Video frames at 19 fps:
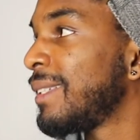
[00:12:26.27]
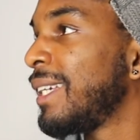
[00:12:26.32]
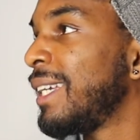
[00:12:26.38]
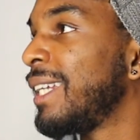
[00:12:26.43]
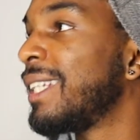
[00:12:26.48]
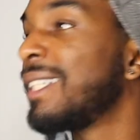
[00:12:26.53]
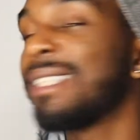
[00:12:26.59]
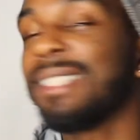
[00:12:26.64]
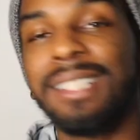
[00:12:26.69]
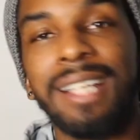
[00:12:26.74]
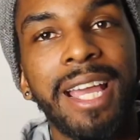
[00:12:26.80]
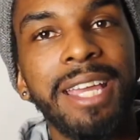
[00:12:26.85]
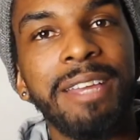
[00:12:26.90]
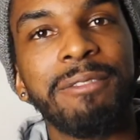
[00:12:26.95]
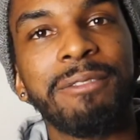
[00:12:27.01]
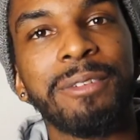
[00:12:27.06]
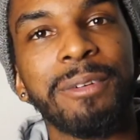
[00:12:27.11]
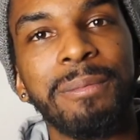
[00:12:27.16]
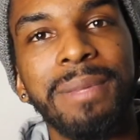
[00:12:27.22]
It is
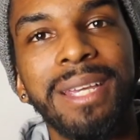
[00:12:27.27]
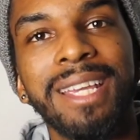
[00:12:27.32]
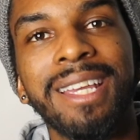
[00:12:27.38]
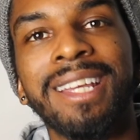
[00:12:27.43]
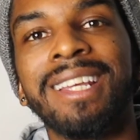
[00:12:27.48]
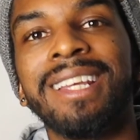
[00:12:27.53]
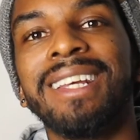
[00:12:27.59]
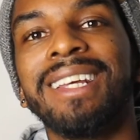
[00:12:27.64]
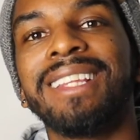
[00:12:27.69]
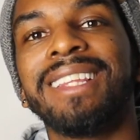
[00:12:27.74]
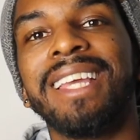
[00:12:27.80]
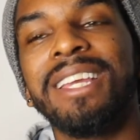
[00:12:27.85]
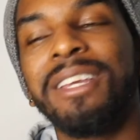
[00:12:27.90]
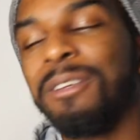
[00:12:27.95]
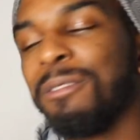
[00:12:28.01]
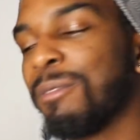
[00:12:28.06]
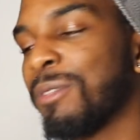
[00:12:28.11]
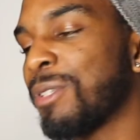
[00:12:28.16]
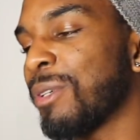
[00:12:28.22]
night for me.
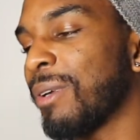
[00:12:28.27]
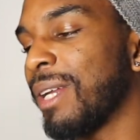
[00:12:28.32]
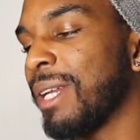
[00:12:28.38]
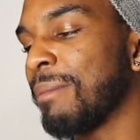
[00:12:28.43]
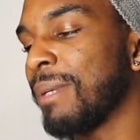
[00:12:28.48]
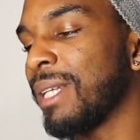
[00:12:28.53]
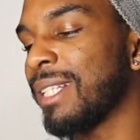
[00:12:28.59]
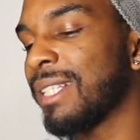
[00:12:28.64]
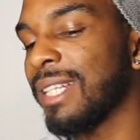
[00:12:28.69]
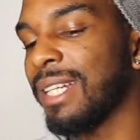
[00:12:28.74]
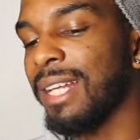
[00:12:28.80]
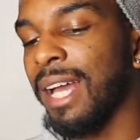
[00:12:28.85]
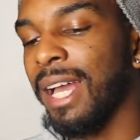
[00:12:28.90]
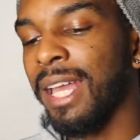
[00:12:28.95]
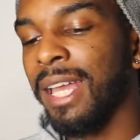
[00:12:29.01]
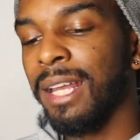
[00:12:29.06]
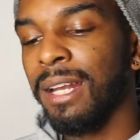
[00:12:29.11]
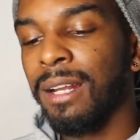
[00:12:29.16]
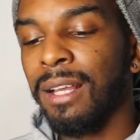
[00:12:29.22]
Thank you for joining me
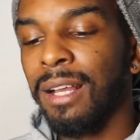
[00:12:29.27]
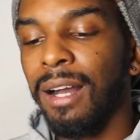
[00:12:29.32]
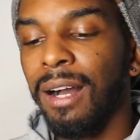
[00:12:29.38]
tonight.